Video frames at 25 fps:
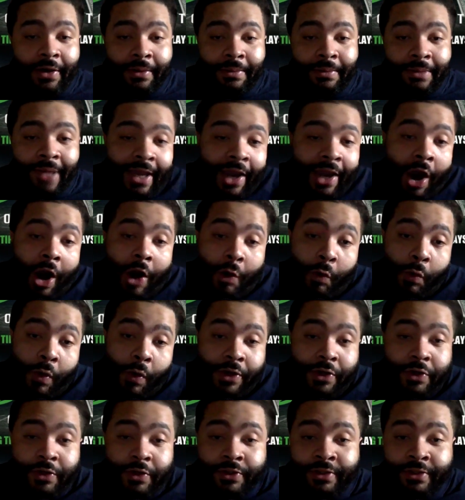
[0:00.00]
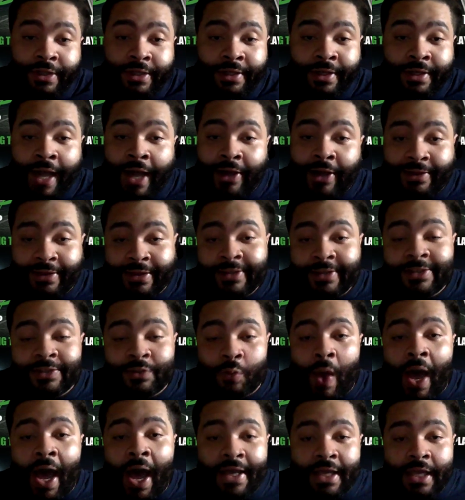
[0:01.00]
They are winners, and this is
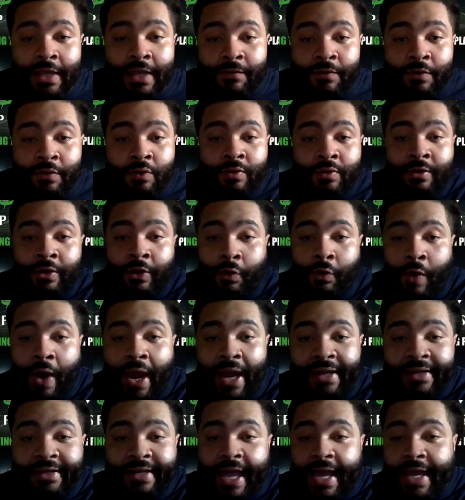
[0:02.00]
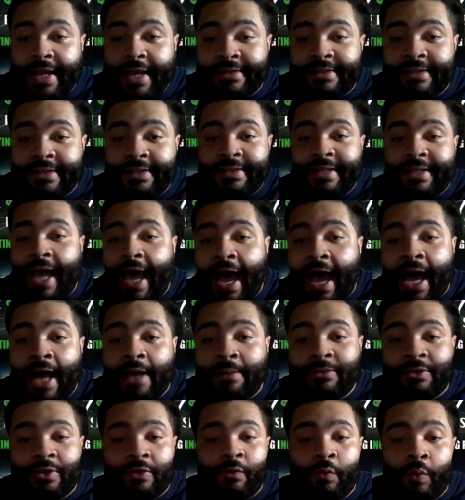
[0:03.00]
why I give you correct dates and
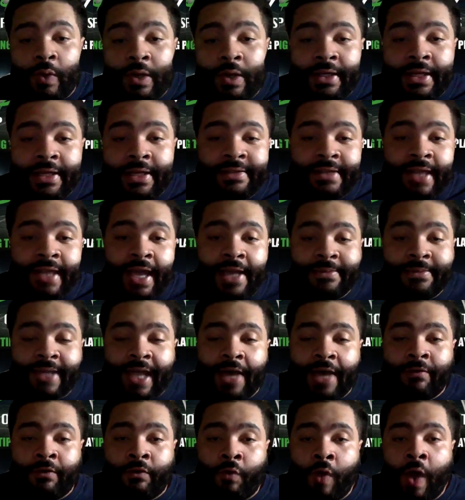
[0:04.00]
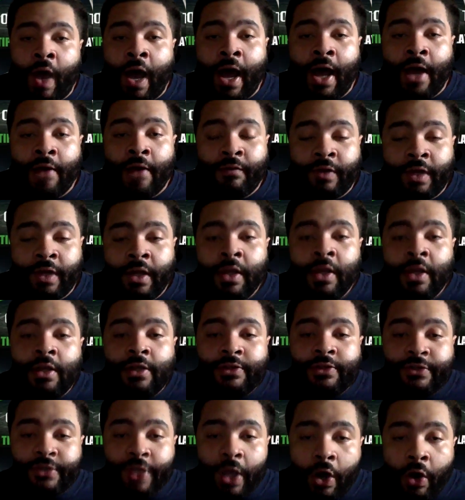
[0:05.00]
times of when these games have arrived.
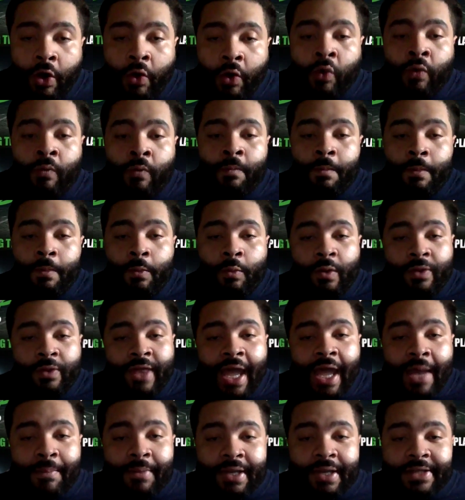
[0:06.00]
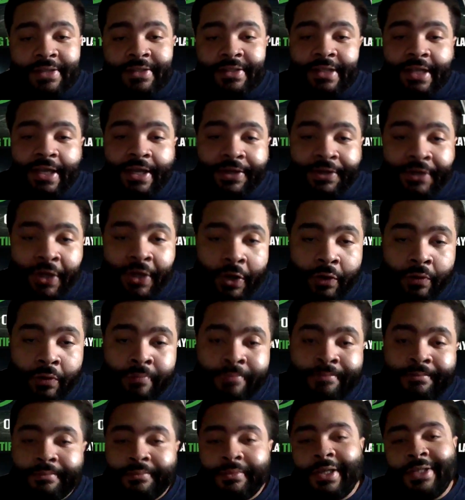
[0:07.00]
So with that being said, though,
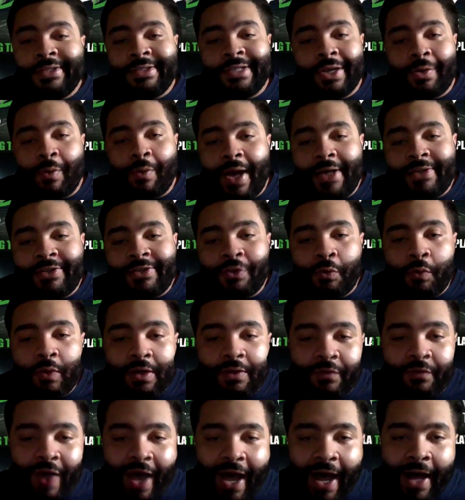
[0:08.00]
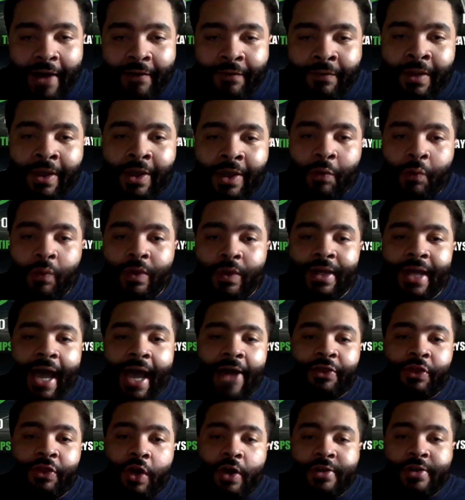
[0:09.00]
let's get right into week 5. We
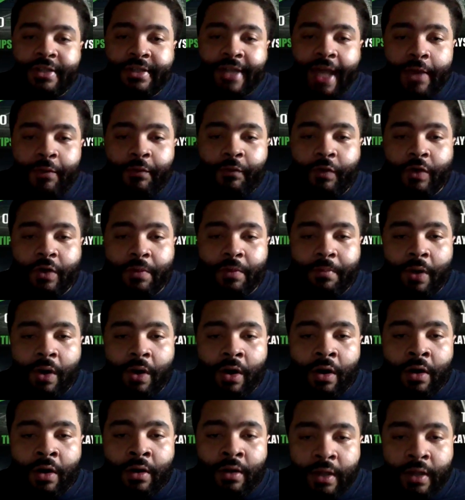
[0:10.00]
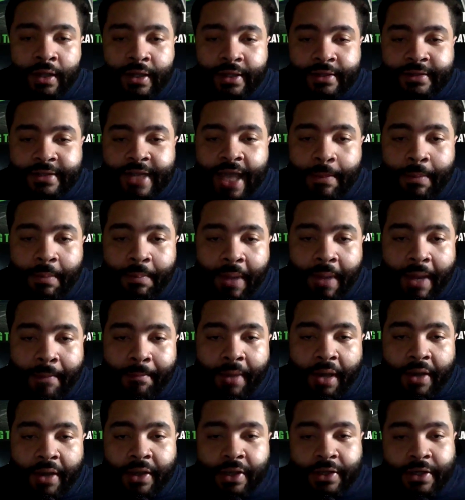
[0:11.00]
got Thursday night football. Tampa Bay
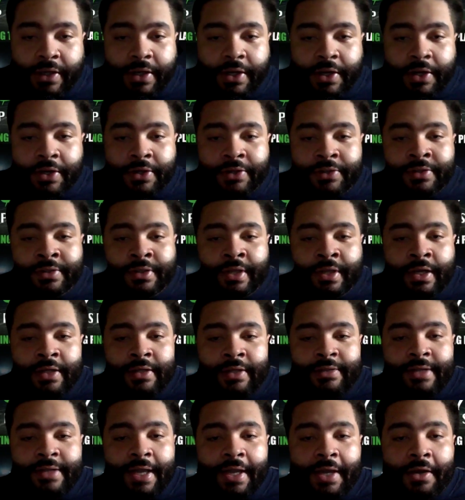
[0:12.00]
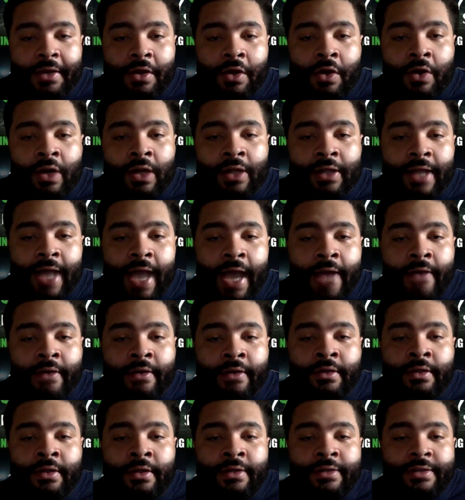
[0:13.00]
Buccaneers taking on
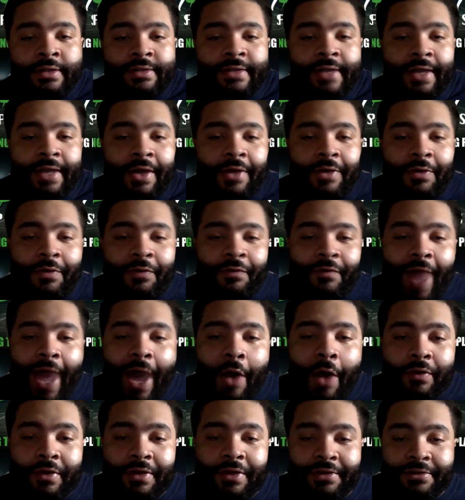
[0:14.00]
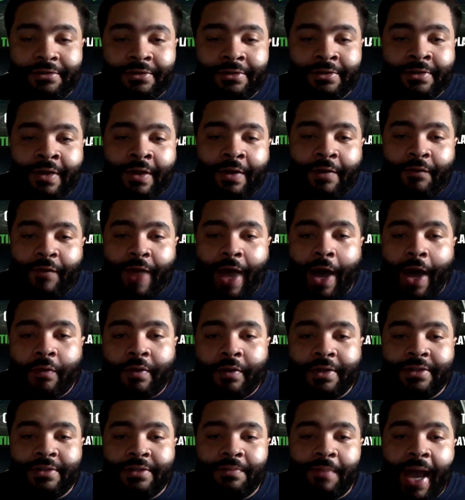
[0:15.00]
Atlanta to take on the Falcons.
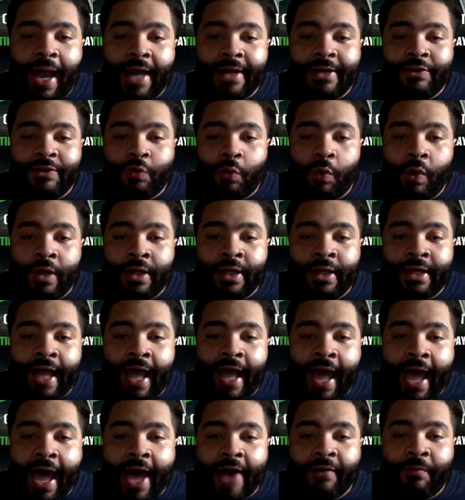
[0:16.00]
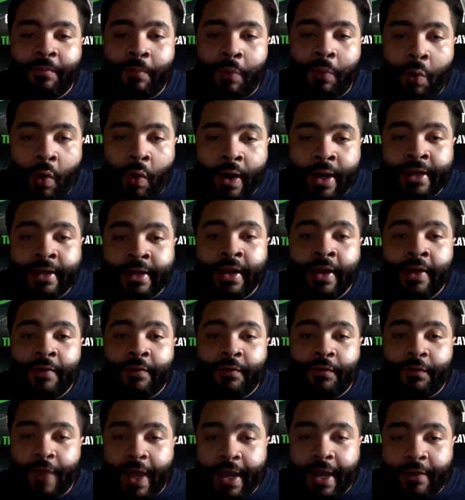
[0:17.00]
Falcons -1.5 point
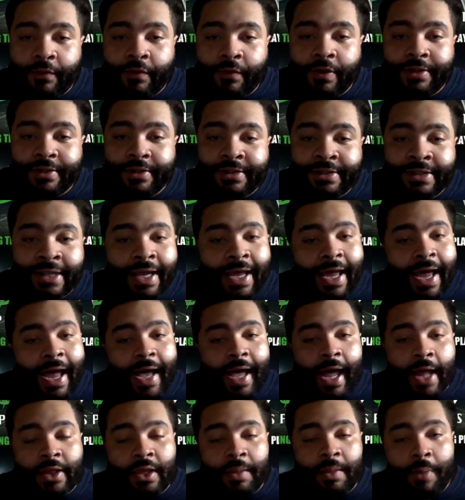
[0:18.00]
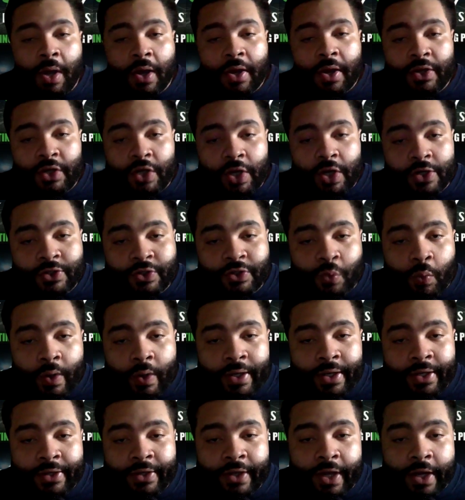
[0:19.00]
favorites. I got the Buccaneers to
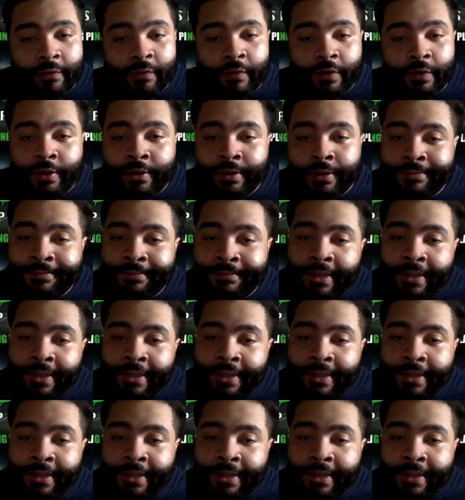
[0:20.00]
win the cover.